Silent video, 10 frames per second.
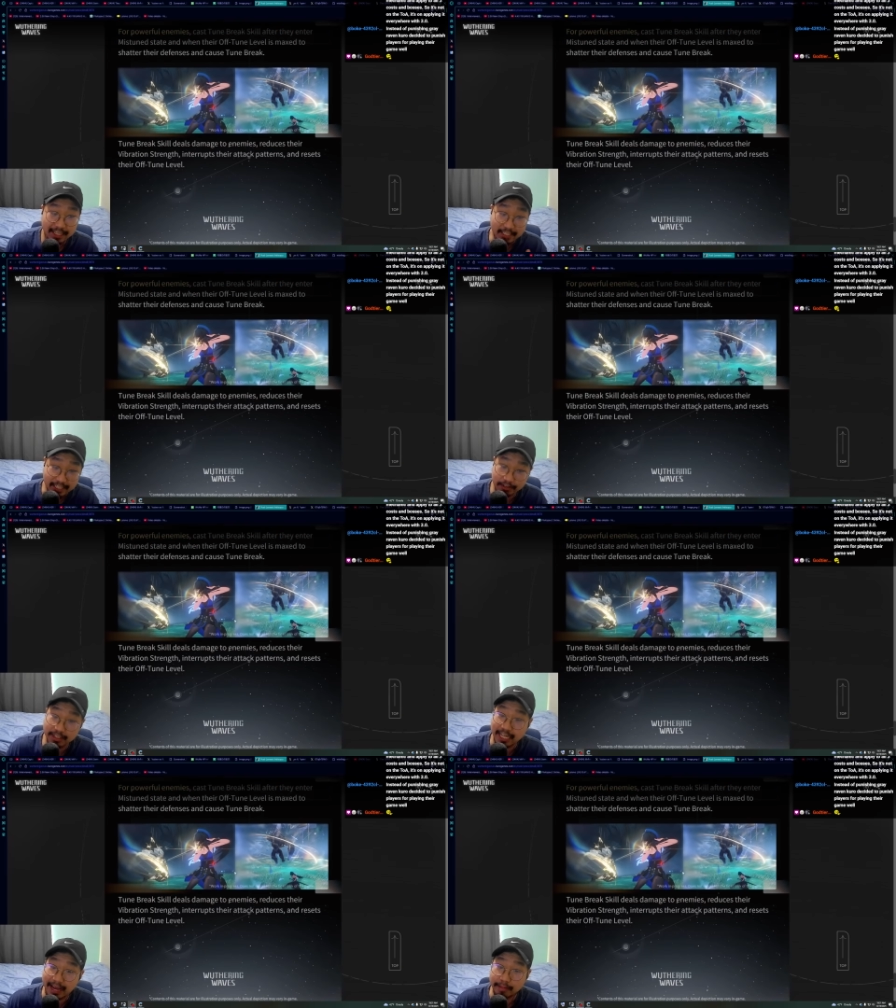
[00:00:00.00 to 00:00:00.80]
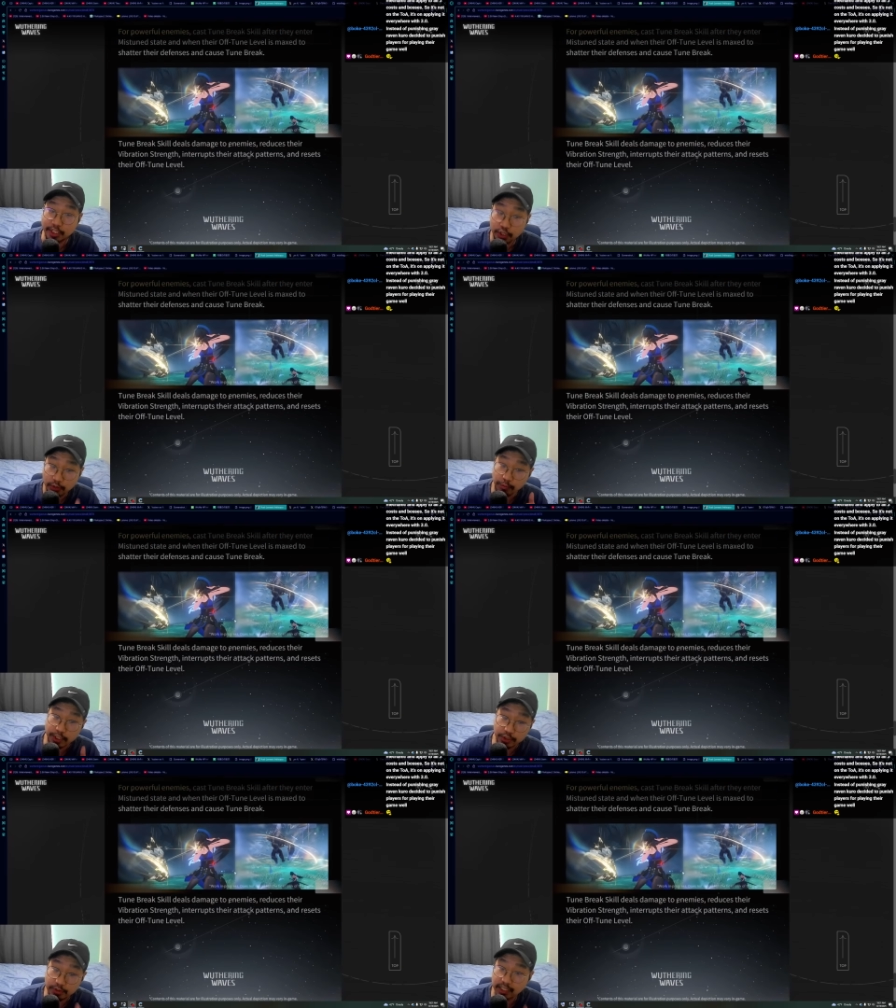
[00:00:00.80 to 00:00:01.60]
deals damage,
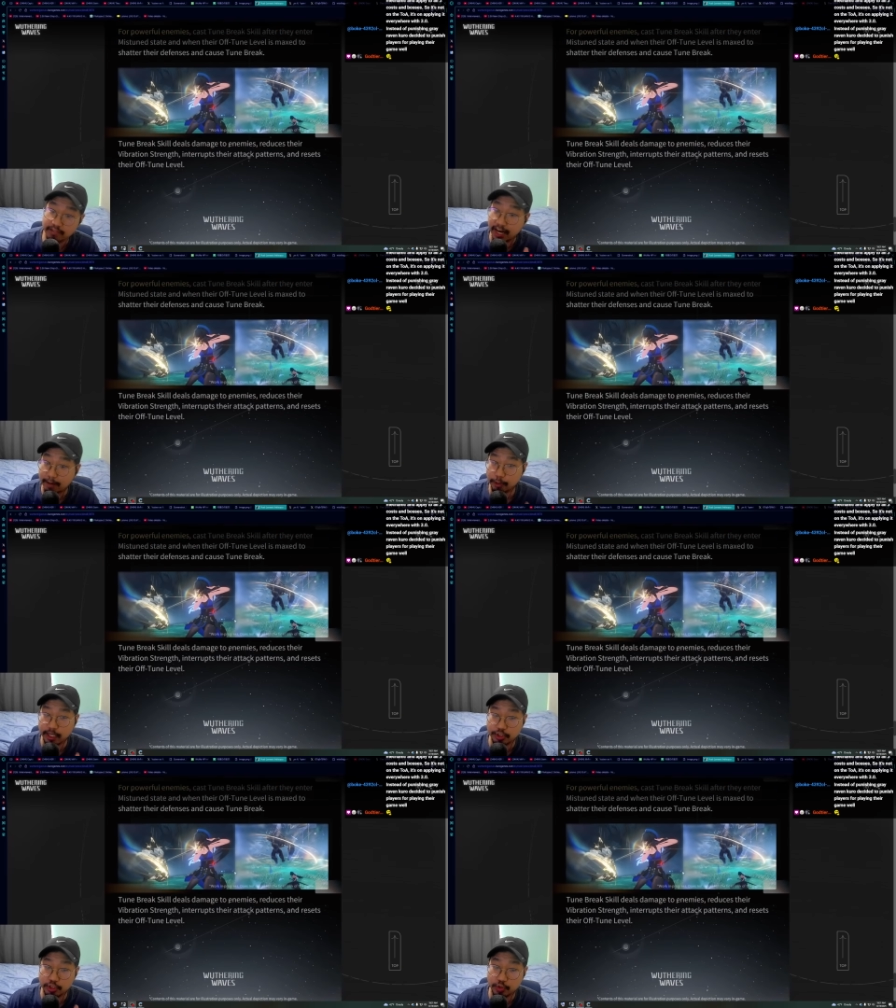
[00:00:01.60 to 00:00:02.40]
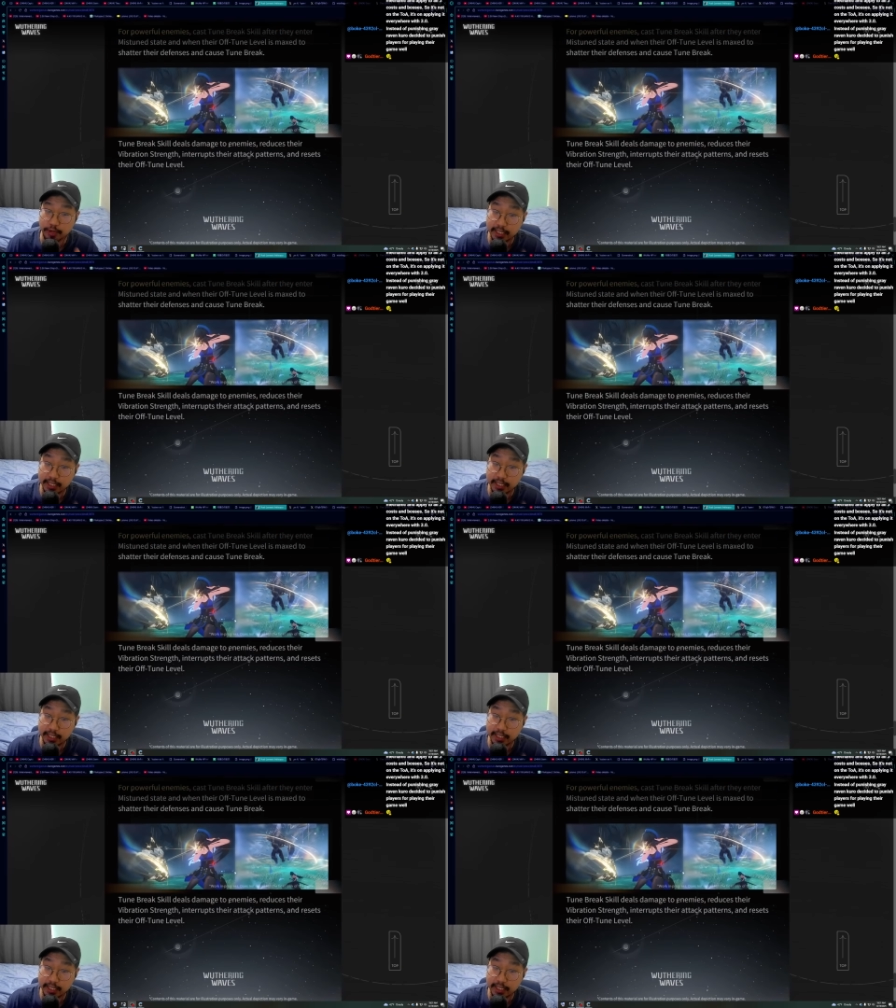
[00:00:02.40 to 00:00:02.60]
reduces vibration strength,